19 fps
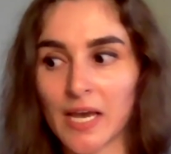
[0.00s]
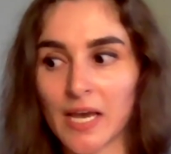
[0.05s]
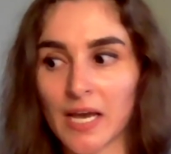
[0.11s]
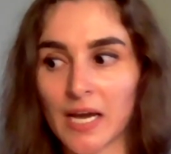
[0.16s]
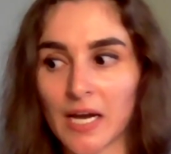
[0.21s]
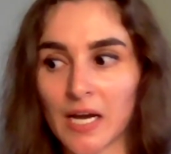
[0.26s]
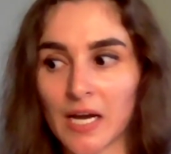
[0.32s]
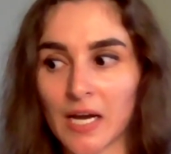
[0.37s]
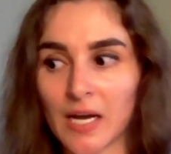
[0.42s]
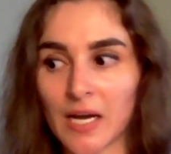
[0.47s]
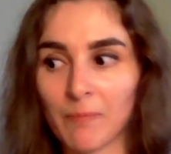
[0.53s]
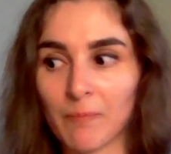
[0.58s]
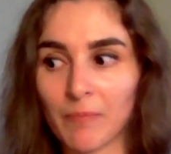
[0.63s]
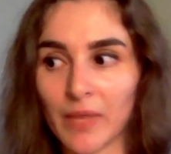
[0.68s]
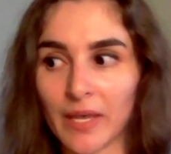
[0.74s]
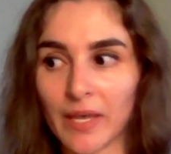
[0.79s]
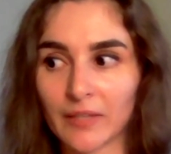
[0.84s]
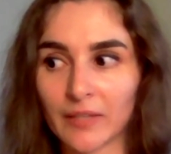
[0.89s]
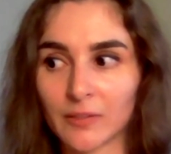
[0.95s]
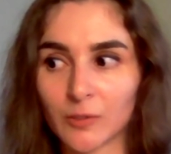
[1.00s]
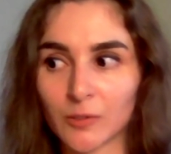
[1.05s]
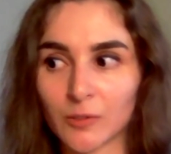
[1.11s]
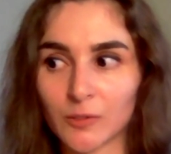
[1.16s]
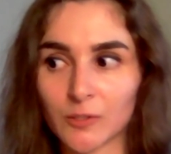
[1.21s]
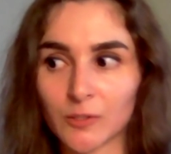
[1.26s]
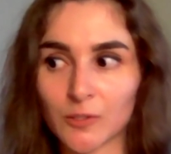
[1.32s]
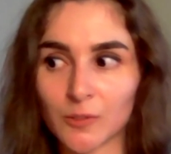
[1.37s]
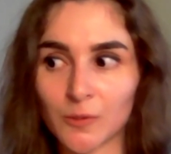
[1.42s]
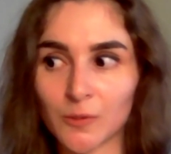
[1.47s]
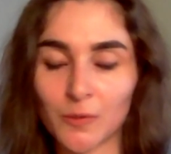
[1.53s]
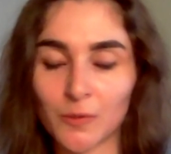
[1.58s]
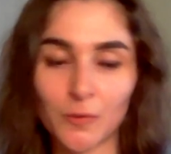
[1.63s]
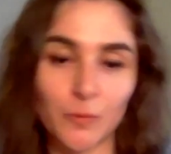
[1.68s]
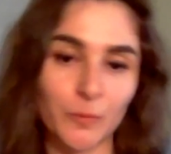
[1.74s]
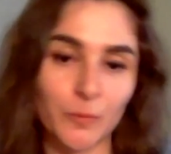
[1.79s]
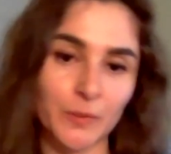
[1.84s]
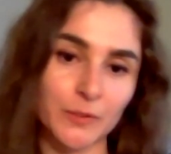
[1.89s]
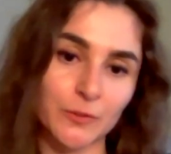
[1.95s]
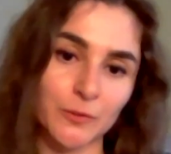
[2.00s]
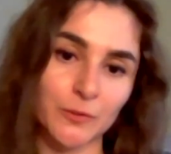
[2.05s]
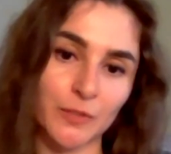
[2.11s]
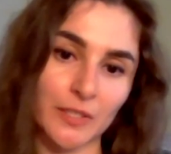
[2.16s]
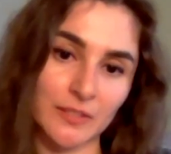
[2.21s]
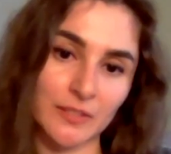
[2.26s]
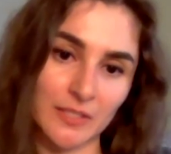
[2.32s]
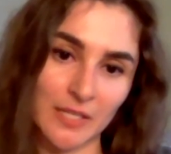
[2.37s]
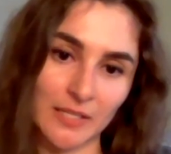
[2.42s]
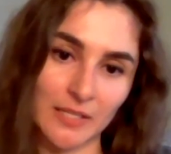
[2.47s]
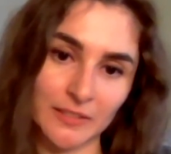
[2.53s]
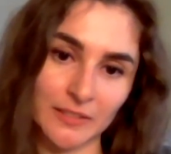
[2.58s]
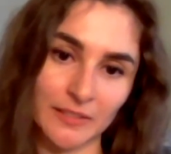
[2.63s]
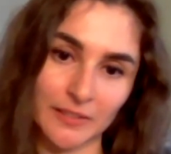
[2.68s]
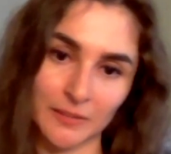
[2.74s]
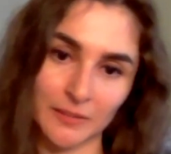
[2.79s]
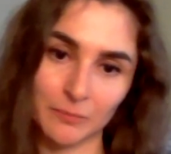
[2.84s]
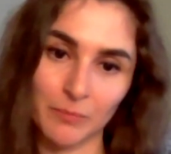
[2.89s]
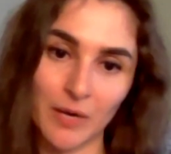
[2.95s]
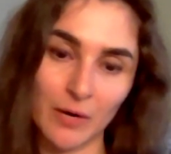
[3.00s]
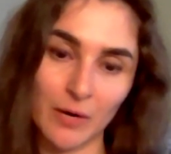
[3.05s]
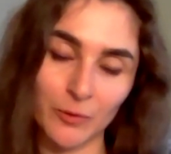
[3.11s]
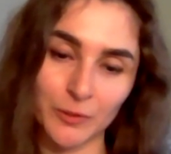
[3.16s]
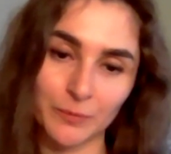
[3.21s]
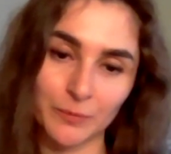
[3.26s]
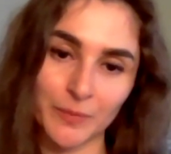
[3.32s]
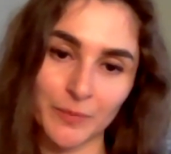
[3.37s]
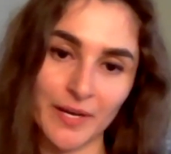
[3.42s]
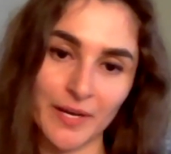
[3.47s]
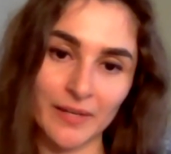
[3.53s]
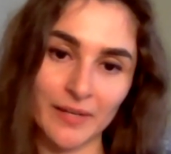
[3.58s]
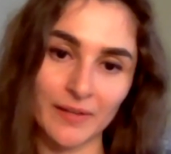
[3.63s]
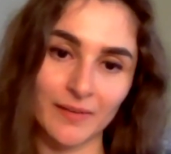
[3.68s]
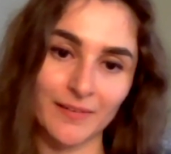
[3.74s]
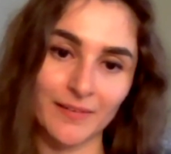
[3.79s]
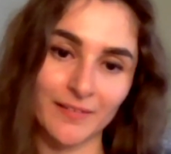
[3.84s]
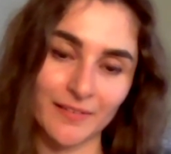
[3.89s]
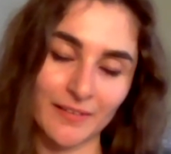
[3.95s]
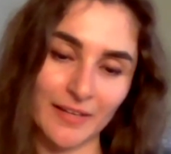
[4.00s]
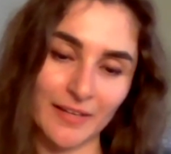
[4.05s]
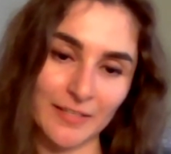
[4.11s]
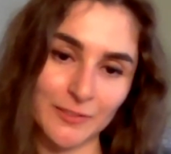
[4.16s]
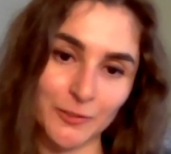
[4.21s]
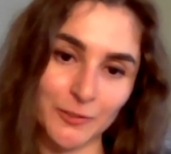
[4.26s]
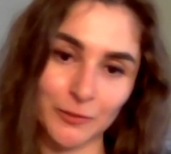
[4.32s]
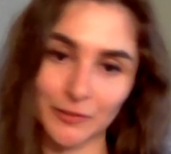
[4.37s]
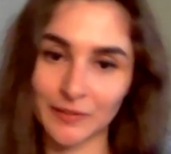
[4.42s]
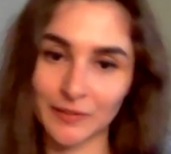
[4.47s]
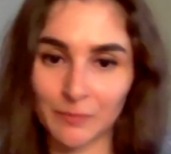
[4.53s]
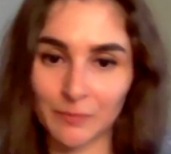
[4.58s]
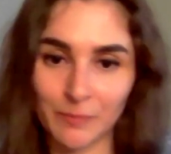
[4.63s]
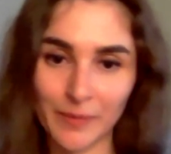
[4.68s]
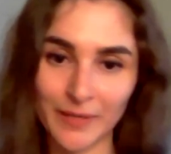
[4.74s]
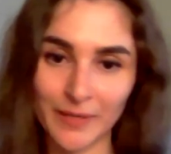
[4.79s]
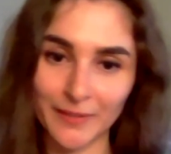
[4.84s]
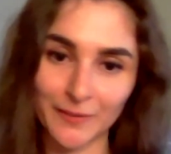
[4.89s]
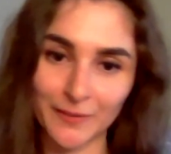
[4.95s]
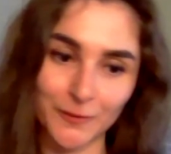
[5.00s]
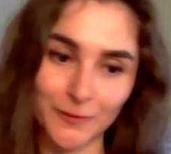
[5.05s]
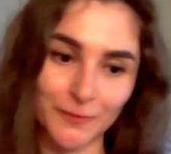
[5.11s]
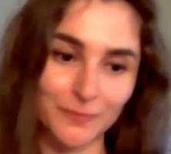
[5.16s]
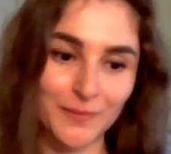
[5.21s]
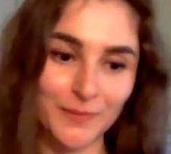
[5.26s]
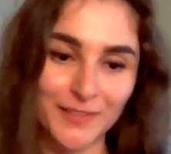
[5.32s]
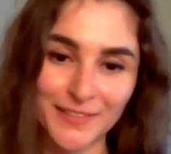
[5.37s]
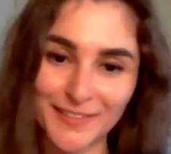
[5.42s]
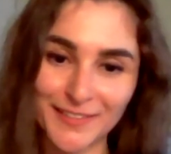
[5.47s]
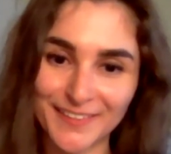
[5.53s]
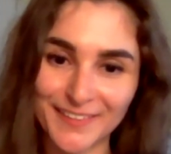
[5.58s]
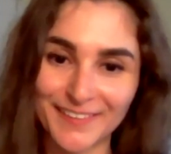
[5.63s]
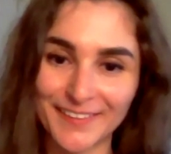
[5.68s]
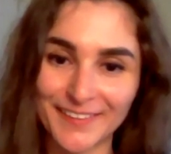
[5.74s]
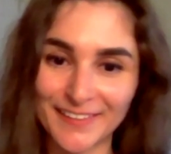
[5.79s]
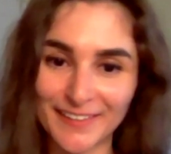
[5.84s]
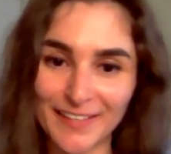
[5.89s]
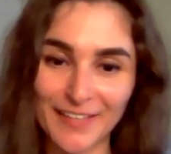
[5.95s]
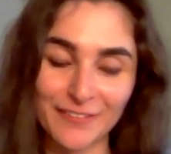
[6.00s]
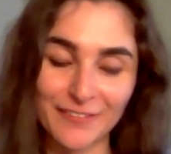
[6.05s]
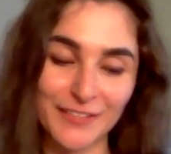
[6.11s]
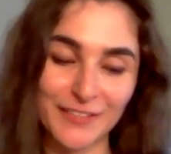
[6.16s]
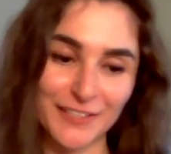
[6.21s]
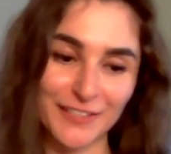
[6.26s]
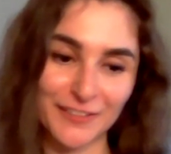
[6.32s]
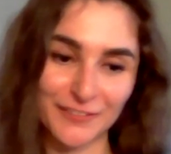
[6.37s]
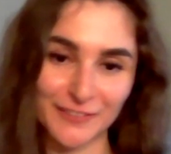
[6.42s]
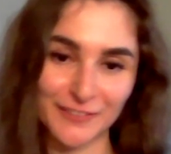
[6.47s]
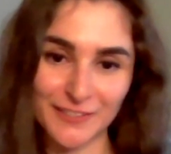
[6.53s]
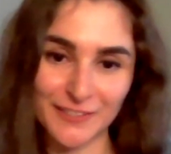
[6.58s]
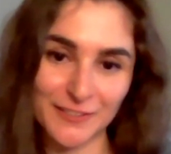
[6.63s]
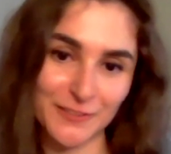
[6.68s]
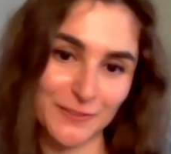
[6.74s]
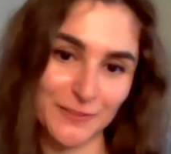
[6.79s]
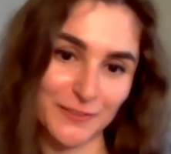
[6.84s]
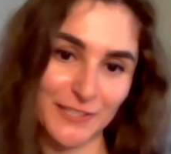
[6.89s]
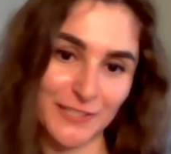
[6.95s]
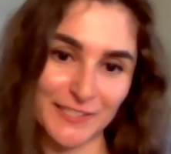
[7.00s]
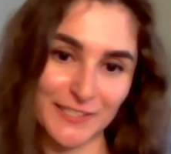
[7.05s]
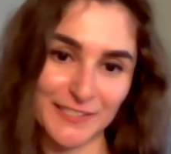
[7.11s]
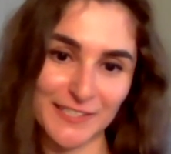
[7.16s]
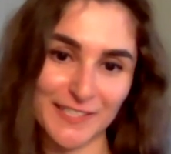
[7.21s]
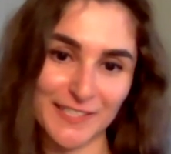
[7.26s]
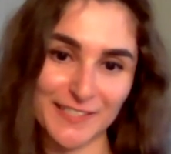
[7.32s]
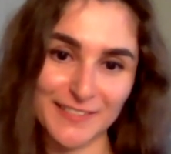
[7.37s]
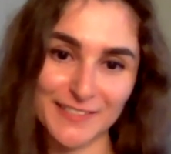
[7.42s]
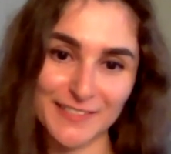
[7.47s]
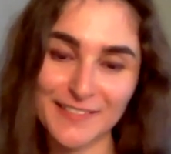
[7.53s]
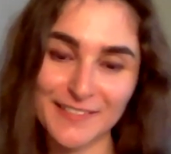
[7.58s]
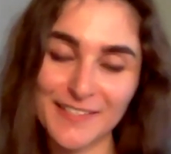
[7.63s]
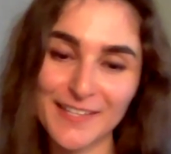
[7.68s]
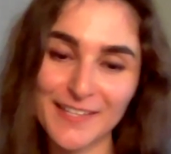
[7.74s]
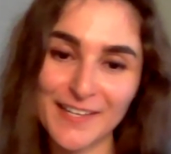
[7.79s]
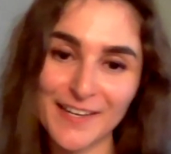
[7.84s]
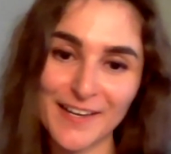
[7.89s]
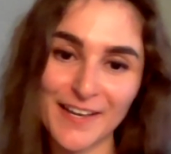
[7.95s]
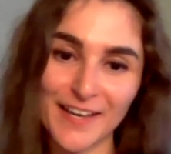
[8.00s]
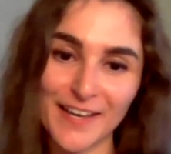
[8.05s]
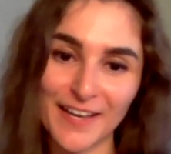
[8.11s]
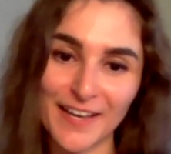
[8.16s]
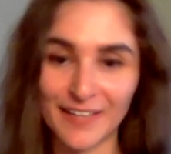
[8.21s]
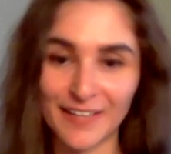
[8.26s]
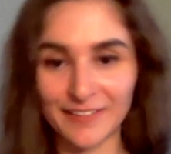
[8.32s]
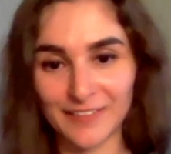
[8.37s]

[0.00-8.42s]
and also we do consulting in Power BI, SQL, Python, everything related to data science and